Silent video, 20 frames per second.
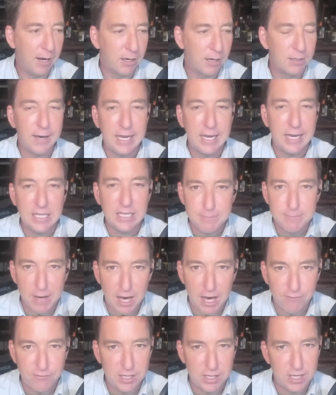are like the
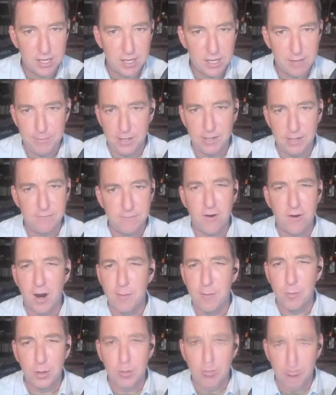mafia, but far more